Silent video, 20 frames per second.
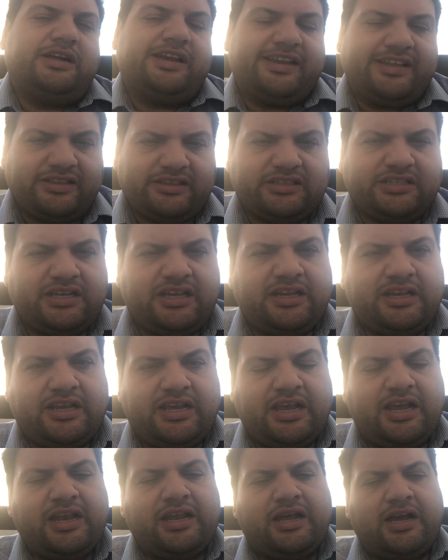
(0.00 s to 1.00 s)
written
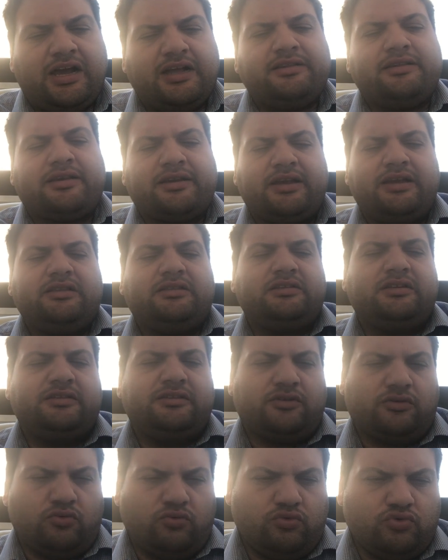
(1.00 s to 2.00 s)
and
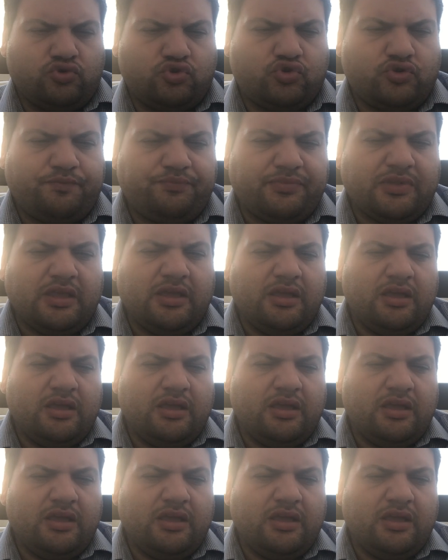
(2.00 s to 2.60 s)
unwritten rules.